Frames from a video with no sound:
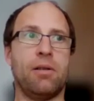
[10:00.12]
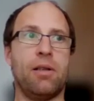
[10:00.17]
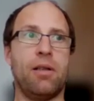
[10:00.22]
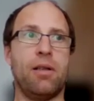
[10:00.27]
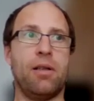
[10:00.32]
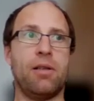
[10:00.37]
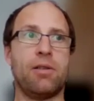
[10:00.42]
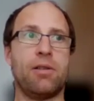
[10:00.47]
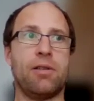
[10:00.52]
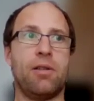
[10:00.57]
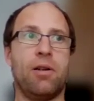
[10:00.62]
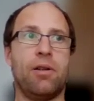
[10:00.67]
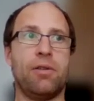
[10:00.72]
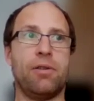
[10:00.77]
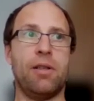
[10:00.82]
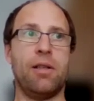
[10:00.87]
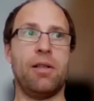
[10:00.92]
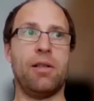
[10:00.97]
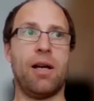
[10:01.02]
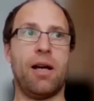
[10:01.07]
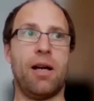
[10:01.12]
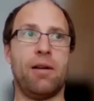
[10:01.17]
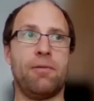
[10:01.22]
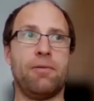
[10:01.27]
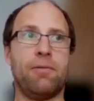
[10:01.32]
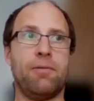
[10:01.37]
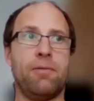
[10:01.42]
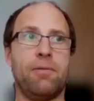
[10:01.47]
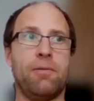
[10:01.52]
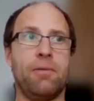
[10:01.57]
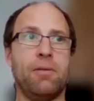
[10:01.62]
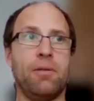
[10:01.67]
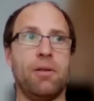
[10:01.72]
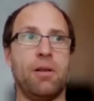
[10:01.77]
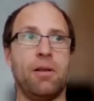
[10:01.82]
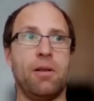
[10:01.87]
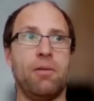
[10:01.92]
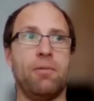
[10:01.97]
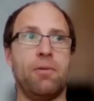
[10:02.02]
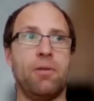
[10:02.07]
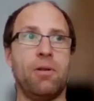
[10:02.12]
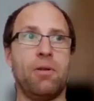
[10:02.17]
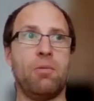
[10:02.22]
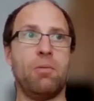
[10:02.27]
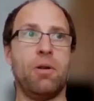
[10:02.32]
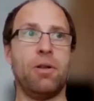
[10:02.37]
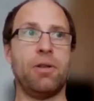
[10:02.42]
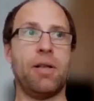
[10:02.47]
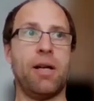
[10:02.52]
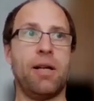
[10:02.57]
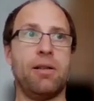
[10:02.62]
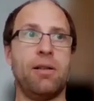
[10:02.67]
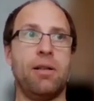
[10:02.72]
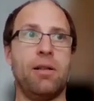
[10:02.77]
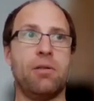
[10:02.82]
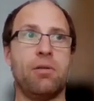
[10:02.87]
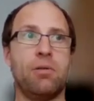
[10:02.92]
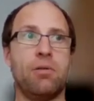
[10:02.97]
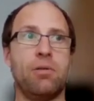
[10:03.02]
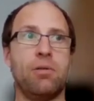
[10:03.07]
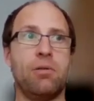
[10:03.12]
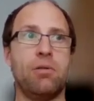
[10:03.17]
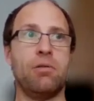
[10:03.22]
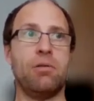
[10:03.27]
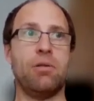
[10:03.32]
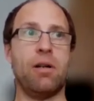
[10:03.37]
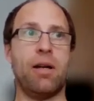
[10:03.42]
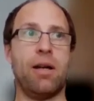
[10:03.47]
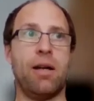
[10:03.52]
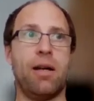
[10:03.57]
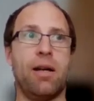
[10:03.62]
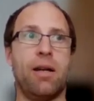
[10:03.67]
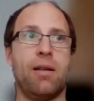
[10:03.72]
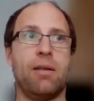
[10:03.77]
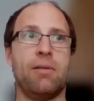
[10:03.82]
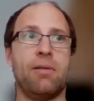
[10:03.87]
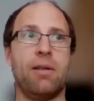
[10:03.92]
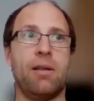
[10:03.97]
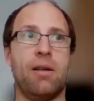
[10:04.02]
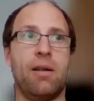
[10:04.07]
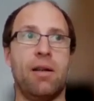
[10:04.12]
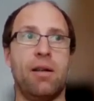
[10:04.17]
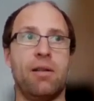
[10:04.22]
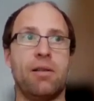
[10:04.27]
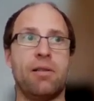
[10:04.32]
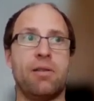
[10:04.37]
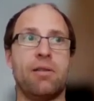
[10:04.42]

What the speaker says: is not enough for what I need to do, and it